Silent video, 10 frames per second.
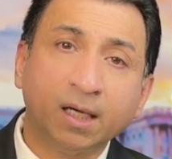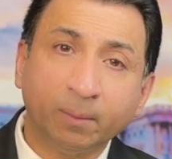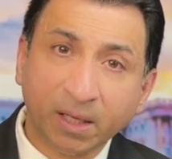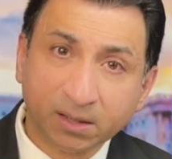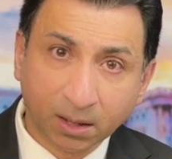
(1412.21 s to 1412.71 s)

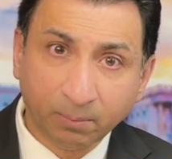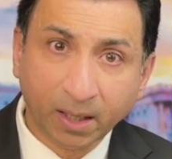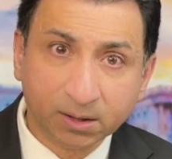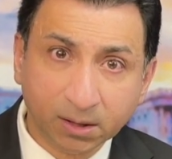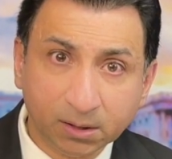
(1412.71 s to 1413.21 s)
capacity
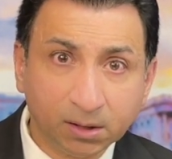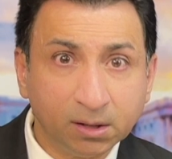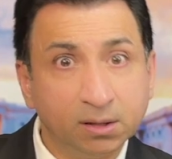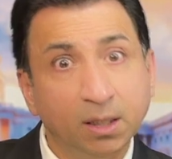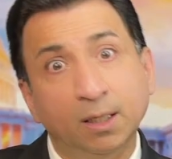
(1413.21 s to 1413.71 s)
magazines,
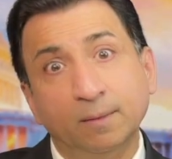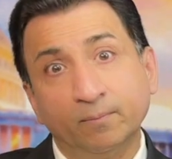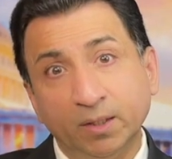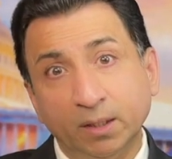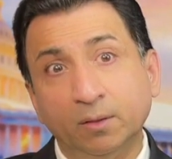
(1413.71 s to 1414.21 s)
because
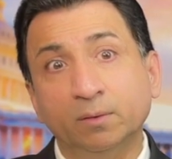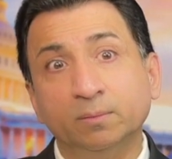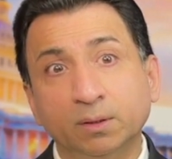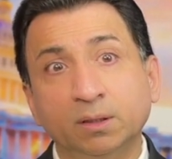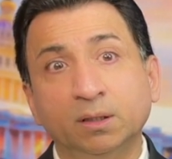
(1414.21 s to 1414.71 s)

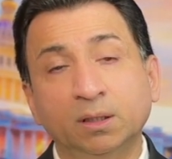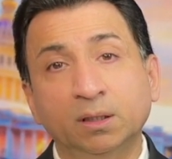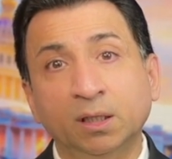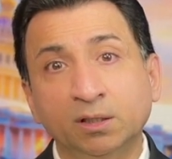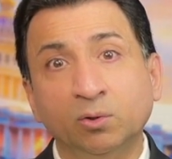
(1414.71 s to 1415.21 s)

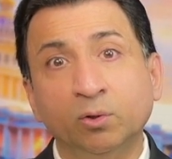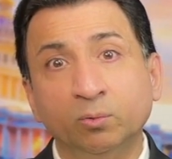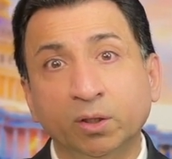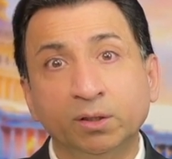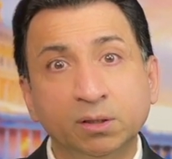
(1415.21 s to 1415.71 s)
in his
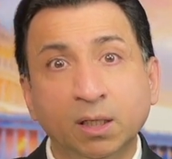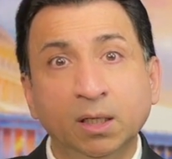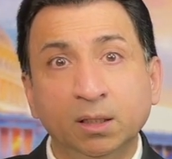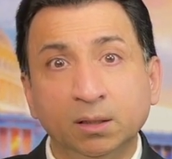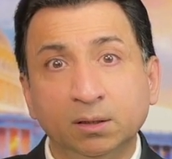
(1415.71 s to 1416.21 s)
own words,
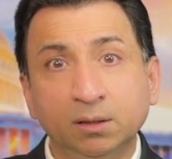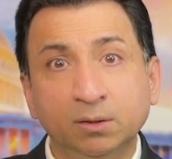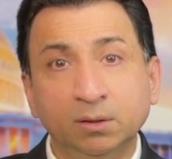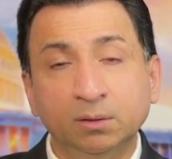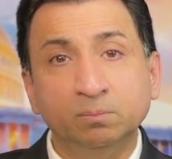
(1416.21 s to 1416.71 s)

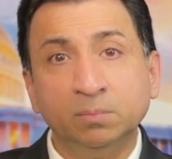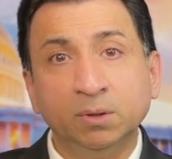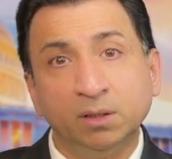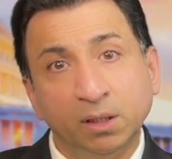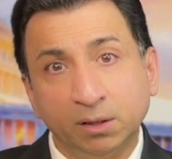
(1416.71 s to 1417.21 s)

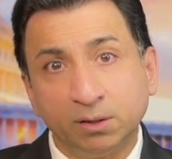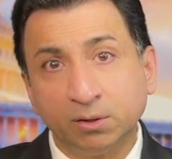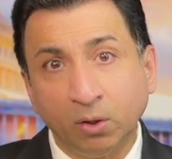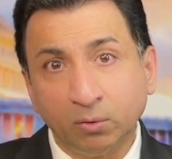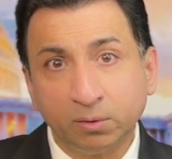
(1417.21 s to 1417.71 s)
the
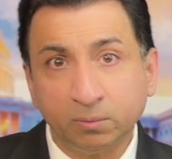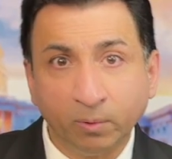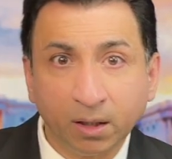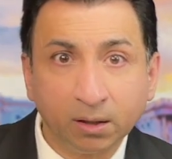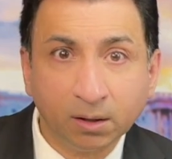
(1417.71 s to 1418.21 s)
deers don't
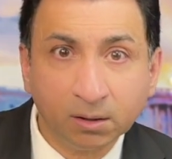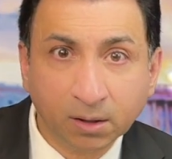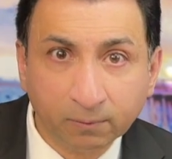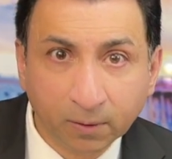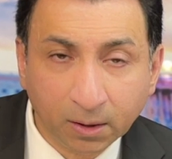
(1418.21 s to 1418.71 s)
wear
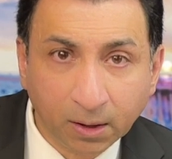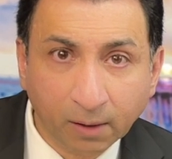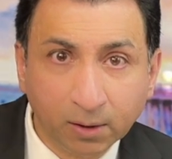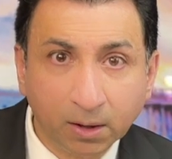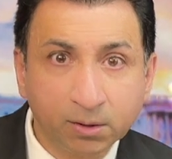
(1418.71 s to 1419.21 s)

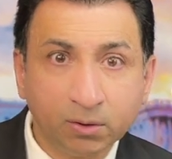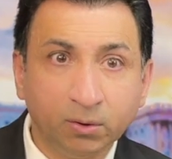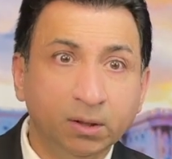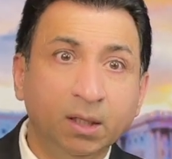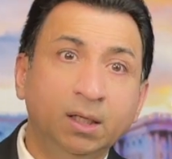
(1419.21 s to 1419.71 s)
Kevlar,
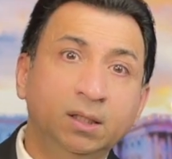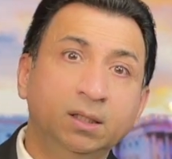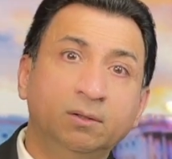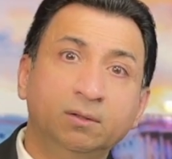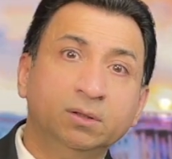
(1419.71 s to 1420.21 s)
so
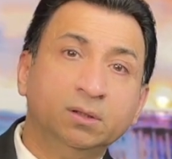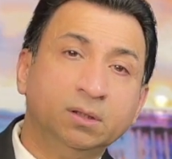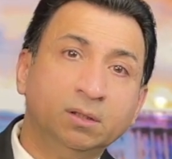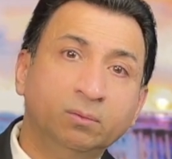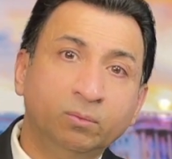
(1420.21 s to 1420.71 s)

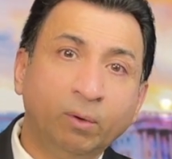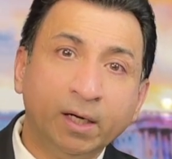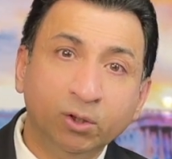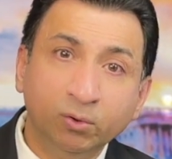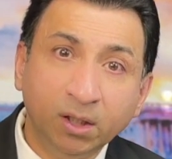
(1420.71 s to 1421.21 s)

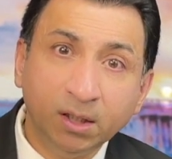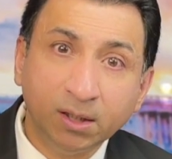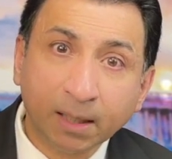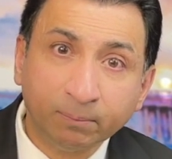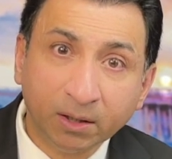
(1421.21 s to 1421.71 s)
why do you
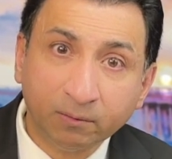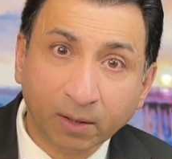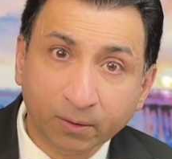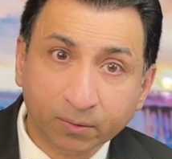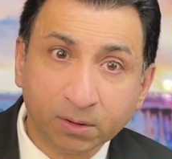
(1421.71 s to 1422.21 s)
need that many
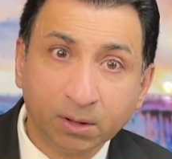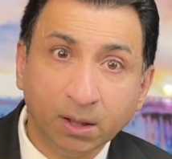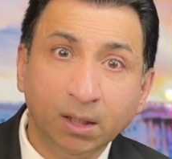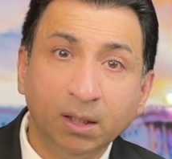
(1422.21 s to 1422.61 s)
rounds?